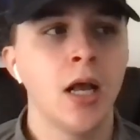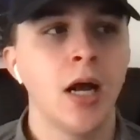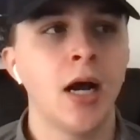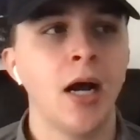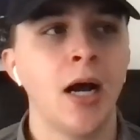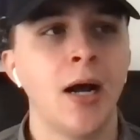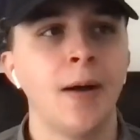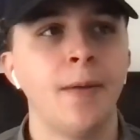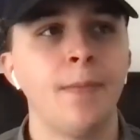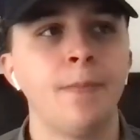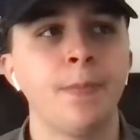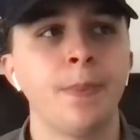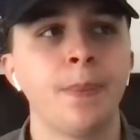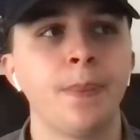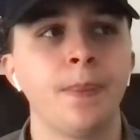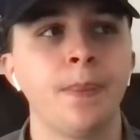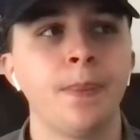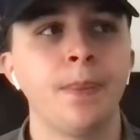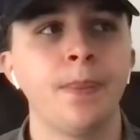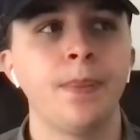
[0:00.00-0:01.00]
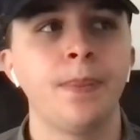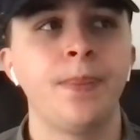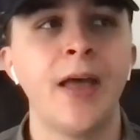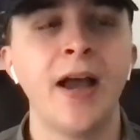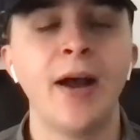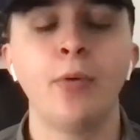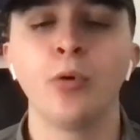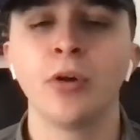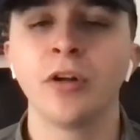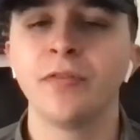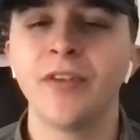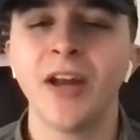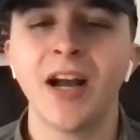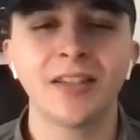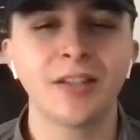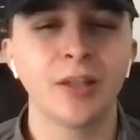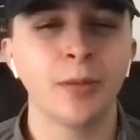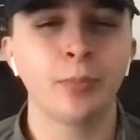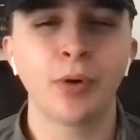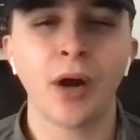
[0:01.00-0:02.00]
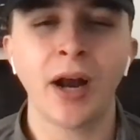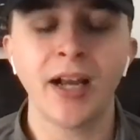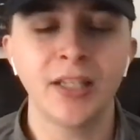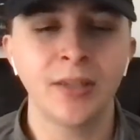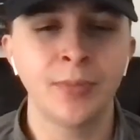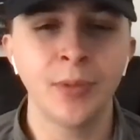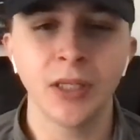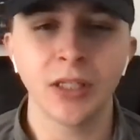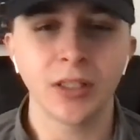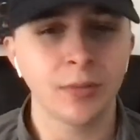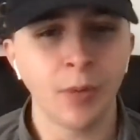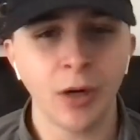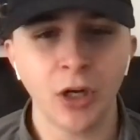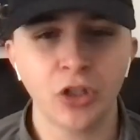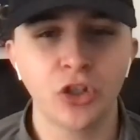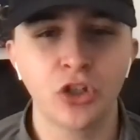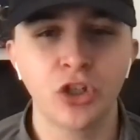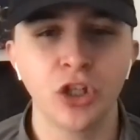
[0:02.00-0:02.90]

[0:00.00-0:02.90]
that would have not surprised me as much,